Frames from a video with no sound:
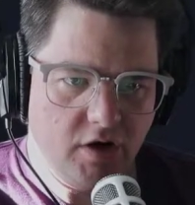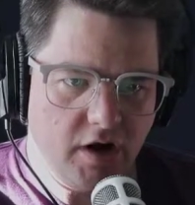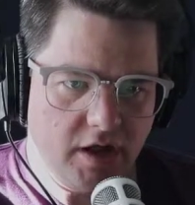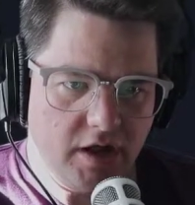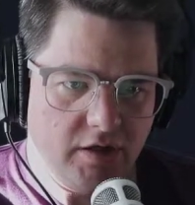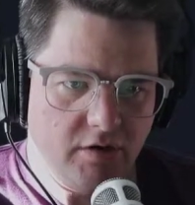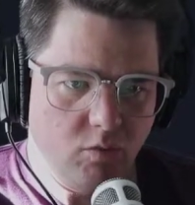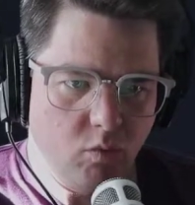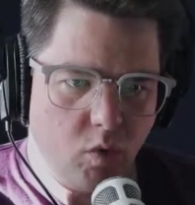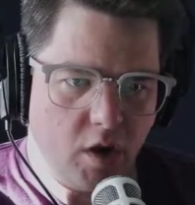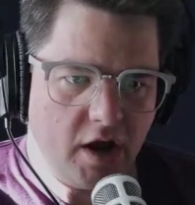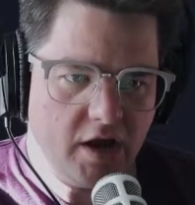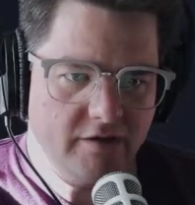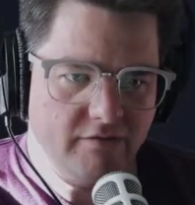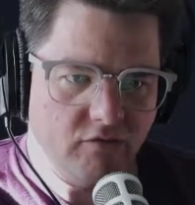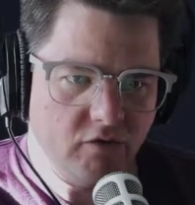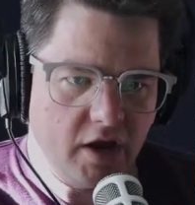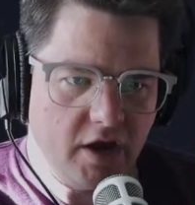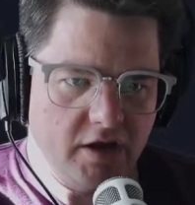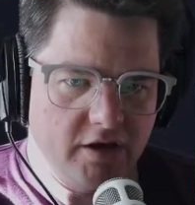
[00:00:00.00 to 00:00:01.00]
a wide
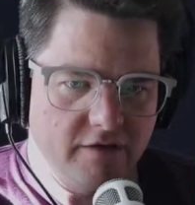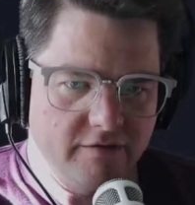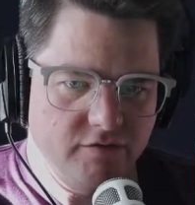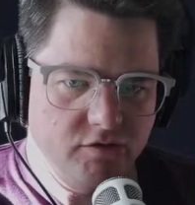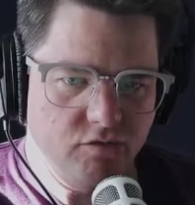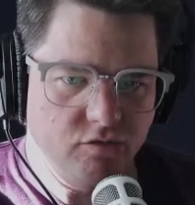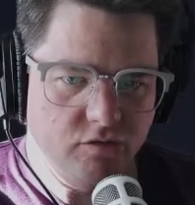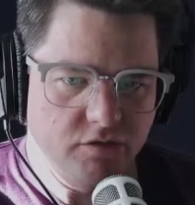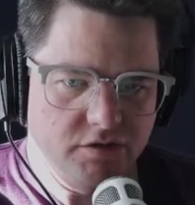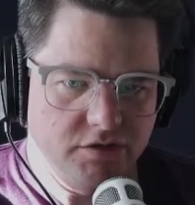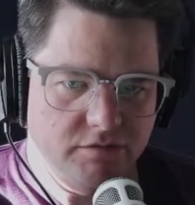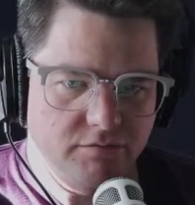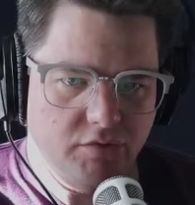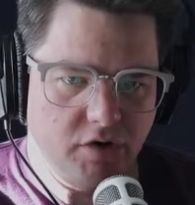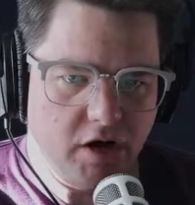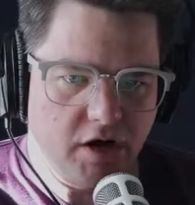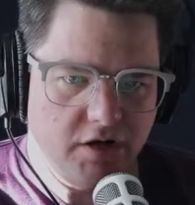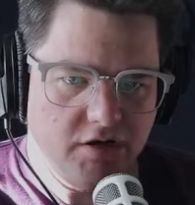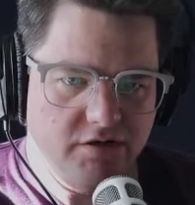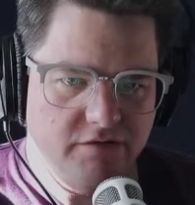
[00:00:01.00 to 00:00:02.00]
variety of tools and
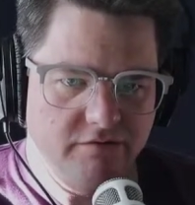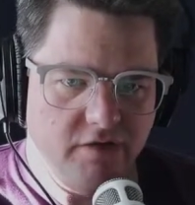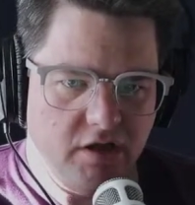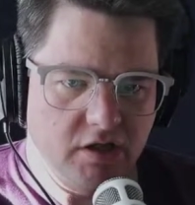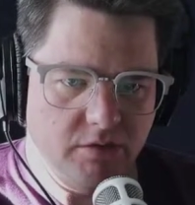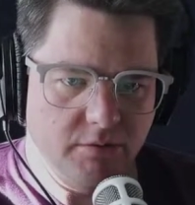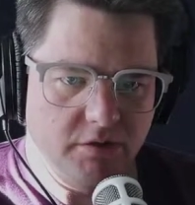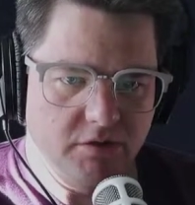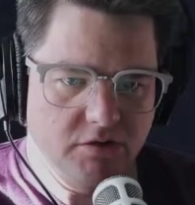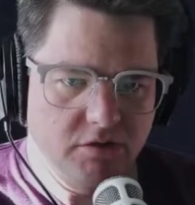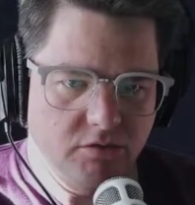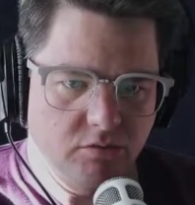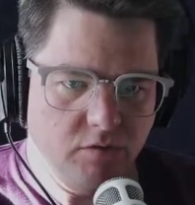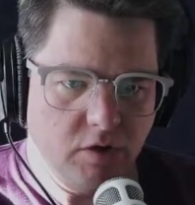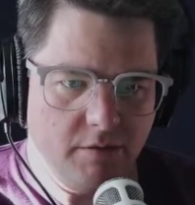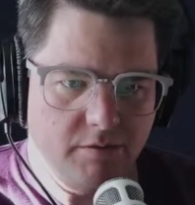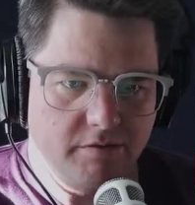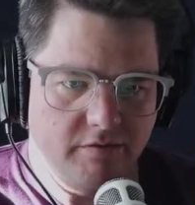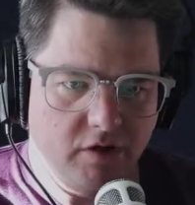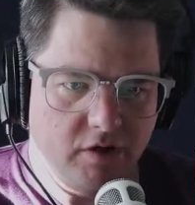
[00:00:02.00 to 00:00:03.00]
products available to
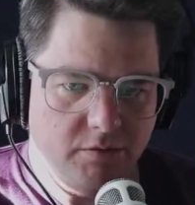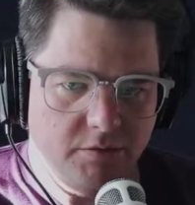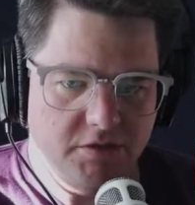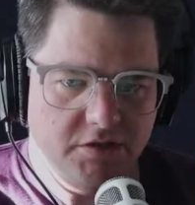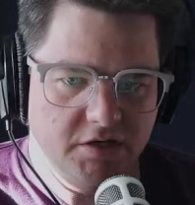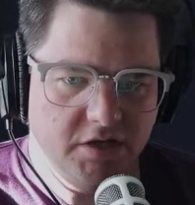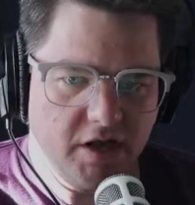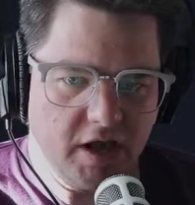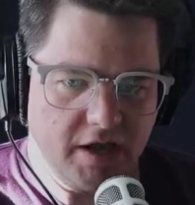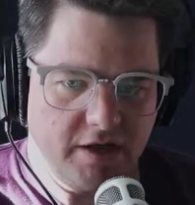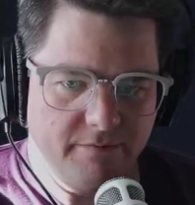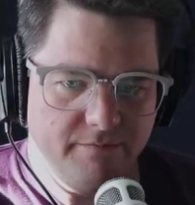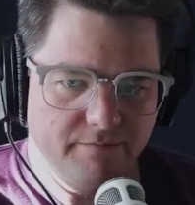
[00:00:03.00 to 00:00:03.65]
web developers today.